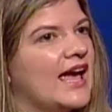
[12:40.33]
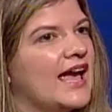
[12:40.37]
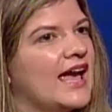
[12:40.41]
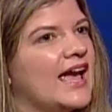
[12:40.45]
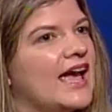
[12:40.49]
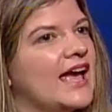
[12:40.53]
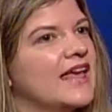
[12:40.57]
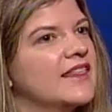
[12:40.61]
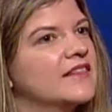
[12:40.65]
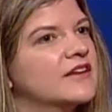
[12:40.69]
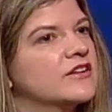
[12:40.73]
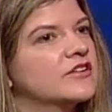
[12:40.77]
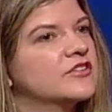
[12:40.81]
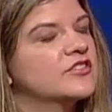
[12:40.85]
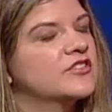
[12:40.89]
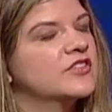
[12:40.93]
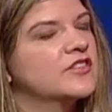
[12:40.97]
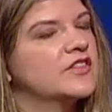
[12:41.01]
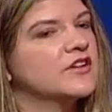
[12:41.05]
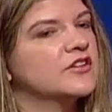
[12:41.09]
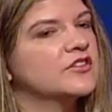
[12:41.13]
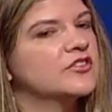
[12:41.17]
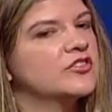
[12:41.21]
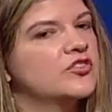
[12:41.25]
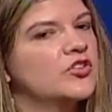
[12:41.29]
And
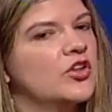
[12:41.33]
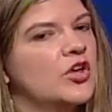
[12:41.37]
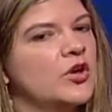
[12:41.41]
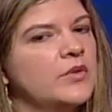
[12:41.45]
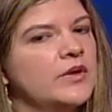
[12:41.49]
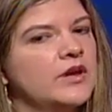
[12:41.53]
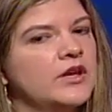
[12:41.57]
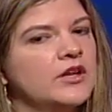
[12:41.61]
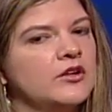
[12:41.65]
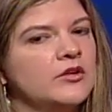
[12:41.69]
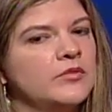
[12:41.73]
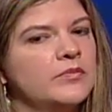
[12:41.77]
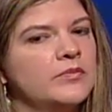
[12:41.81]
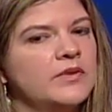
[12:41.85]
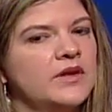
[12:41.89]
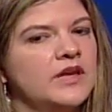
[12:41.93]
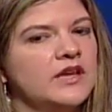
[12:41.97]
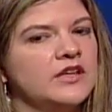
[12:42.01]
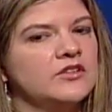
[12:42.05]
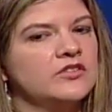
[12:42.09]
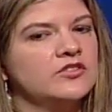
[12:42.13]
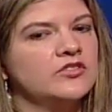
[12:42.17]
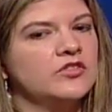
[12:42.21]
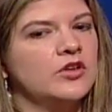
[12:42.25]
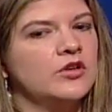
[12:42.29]
they're so
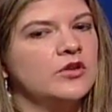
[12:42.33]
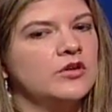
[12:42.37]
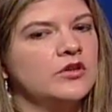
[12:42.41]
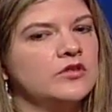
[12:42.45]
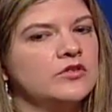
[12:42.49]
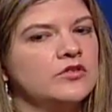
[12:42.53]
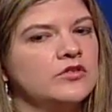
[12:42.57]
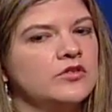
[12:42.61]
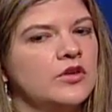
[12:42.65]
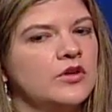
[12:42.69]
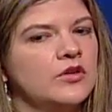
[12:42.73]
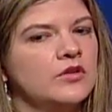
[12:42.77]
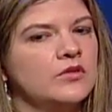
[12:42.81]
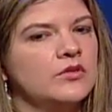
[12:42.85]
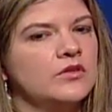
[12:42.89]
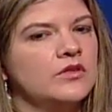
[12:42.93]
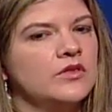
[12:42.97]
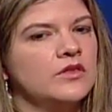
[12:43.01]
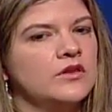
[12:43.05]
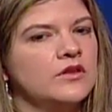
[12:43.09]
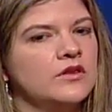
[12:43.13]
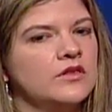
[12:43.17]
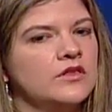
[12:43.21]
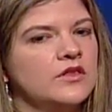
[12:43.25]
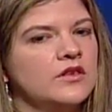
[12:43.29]
intermixed, so
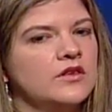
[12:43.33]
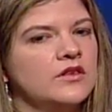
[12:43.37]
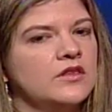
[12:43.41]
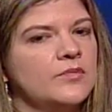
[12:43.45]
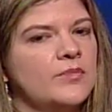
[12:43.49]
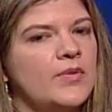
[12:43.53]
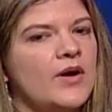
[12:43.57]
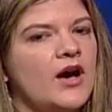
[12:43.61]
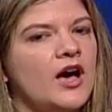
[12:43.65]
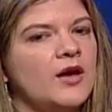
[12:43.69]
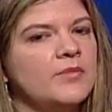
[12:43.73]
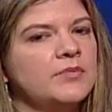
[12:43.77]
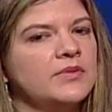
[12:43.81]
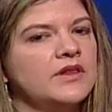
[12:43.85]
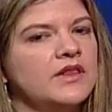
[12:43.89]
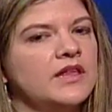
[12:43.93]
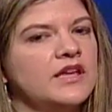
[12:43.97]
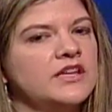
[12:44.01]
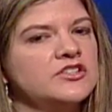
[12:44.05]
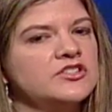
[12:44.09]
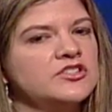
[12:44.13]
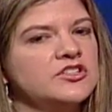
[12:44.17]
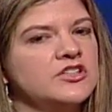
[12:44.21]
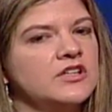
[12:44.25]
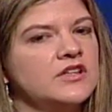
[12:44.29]
the
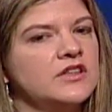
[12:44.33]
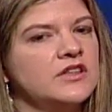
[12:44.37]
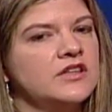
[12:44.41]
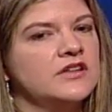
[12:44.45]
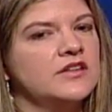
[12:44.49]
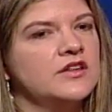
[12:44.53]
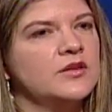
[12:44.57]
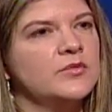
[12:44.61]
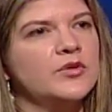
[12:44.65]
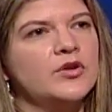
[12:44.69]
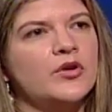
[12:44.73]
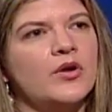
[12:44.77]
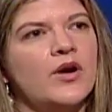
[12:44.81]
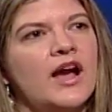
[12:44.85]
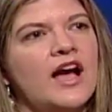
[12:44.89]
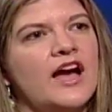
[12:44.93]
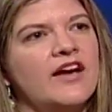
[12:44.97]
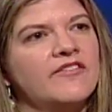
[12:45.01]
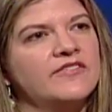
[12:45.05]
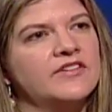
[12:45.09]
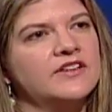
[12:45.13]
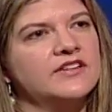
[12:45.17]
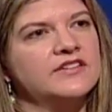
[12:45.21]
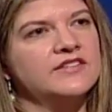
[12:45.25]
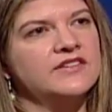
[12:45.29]
population, the
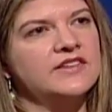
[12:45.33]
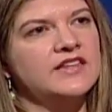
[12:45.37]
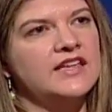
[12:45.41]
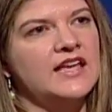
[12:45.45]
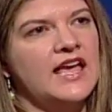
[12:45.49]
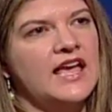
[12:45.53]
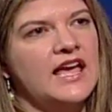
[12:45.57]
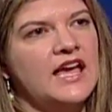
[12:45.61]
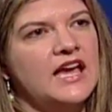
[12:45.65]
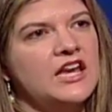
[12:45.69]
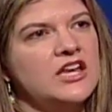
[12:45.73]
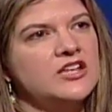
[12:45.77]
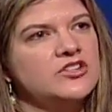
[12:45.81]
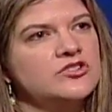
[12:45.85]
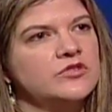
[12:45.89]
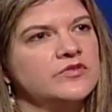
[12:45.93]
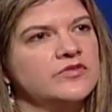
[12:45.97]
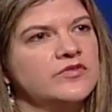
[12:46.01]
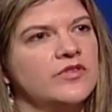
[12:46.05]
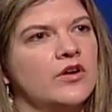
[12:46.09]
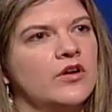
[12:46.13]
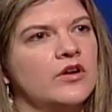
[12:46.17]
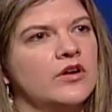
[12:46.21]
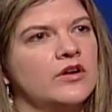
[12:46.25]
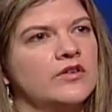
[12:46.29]
demographics, the age
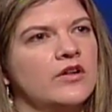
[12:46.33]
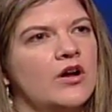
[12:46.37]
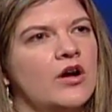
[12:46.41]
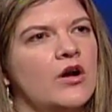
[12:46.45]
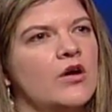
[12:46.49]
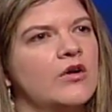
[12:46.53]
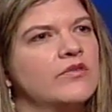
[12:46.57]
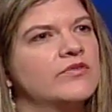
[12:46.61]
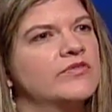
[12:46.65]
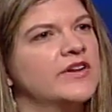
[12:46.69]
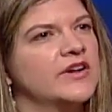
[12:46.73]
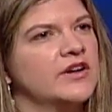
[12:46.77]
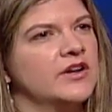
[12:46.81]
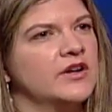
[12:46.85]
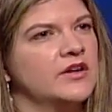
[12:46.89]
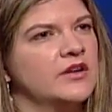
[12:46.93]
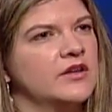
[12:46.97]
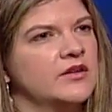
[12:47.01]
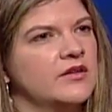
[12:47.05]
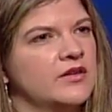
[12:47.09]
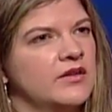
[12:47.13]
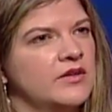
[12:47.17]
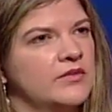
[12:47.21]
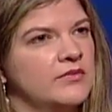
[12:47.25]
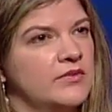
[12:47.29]
are all very
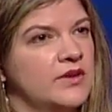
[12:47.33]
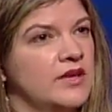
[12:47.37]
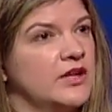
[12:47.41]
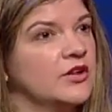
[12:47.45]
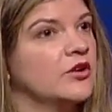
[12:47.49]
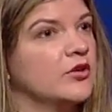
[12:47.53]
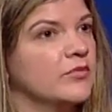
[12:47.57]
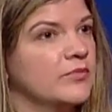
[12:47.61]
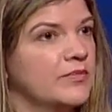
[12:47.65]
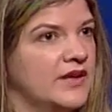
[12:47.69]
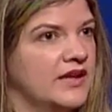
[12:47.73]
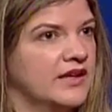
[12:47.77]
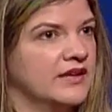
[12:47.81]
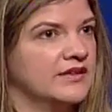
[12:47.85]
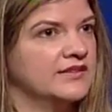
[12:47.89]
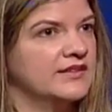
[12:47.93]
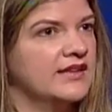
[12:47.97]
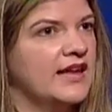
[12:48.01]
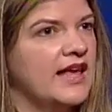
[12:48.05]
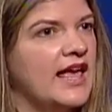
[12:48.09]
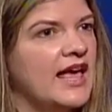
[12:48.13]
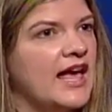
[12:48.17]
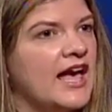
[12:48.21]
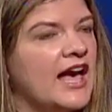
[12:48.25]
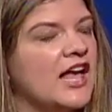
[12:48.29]
intermixed,
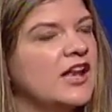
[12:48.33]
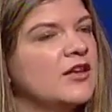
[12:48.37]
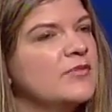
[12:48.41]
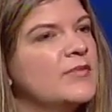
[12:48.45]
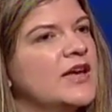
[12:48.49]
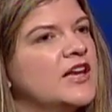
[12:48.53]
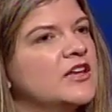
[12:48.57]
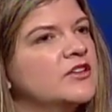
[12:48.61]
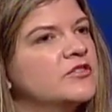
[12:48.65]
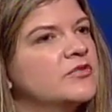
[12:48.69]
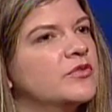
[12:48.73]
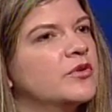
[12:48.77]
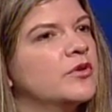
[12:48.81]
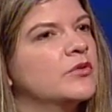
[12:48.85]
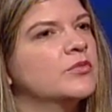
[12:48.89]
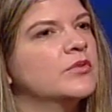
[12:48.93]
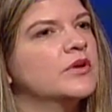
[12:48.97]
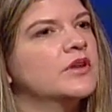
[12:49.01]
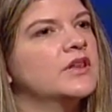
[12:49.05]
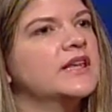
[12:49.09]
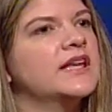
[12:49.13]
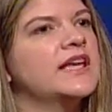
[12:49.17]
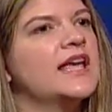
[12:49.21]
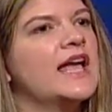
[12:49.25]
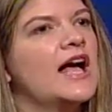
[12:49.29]
and it makes for a
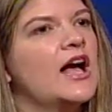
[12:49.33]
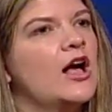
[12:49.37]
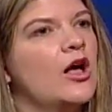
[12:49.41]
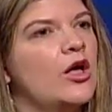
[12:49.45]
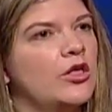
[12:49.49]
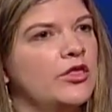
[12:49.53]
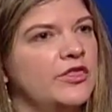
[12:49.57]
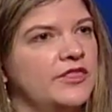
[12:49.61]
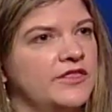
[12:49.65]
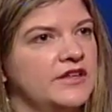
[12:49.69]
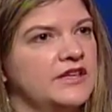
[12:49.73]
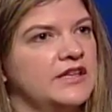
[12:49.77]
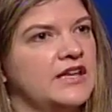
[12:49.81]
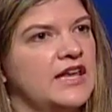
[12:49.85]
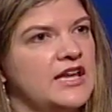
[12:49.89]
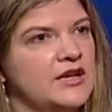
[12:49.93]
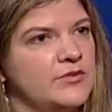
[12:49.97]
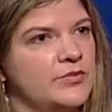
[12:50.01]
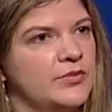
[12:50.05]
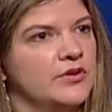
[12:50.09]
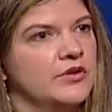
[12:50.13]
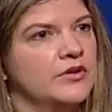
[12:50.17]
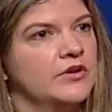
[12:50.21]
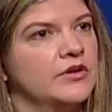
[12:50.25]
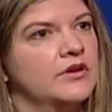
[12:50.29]
really healthy
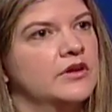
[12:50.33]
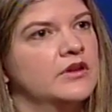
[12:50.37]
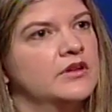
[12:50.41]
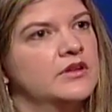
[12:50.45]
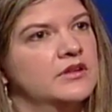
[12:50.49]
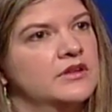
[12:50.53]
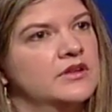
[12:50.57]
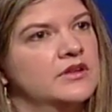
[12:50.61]
neighborhood.